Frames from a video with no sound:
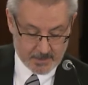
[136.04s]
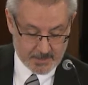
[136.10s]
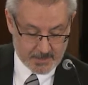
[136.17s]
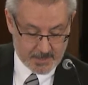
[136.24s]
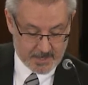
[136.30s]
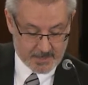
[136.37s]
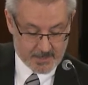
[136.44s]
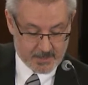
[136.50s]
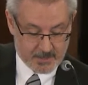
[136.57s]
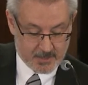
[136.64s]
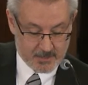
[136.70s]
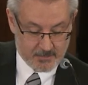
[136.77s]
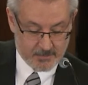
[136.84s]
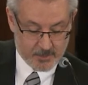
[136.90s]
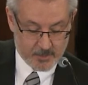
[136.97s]
I can
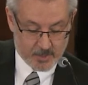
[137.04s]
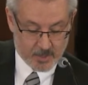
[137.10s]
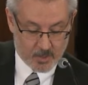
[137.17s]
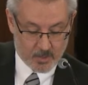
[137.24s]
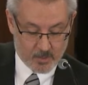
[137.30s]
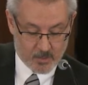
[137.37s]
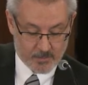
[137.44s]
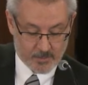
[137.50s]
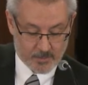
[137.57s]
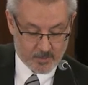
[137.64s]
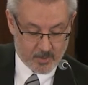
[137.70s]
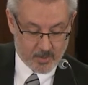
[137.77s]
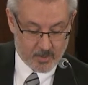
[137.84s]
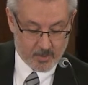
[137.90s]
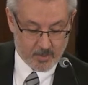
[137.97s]
give you an
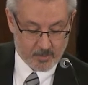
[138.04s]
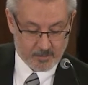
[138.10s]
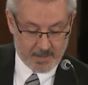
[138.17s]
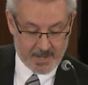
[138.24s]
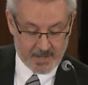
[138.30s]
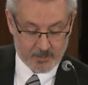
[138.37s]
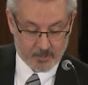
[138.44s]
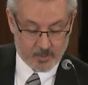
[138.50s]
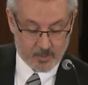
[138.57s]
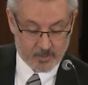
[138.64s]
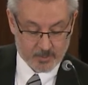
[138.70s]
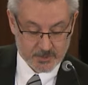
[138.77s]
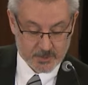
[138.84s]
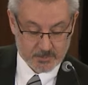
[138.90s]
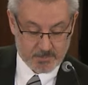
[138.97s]
overall
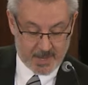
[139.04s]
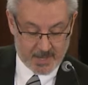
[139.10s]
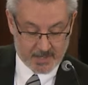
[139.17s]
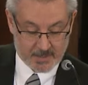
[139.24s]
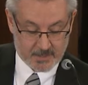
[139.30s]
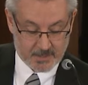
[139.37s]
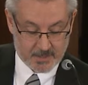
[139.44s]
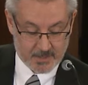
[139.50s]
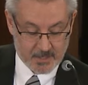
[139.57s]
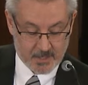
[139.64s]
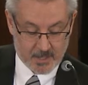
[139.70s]
payroll spend